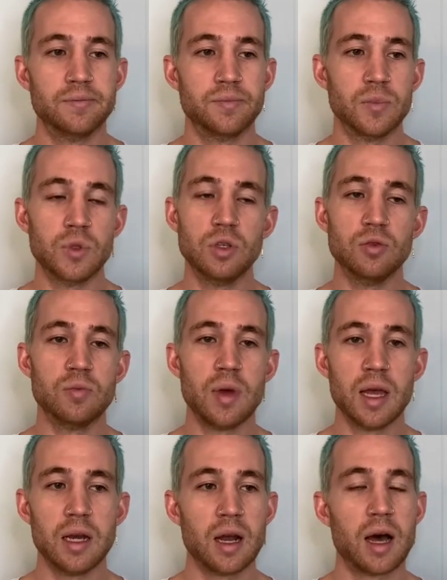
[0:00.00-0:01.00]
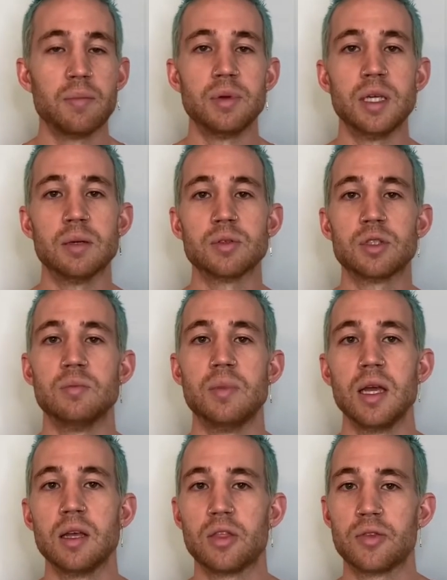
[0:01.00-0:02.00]
You may not be able to
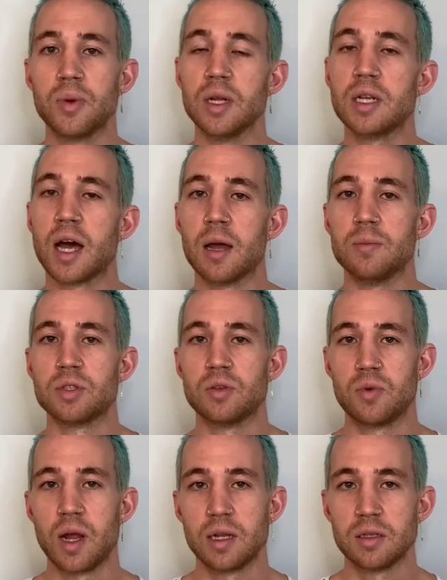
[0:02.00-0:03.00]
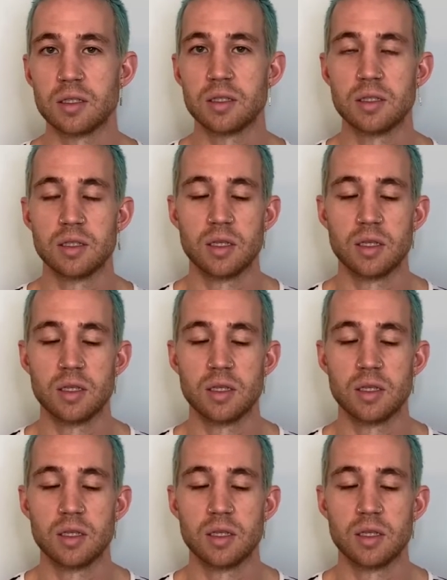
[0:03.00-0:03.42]
make 3 times the rent.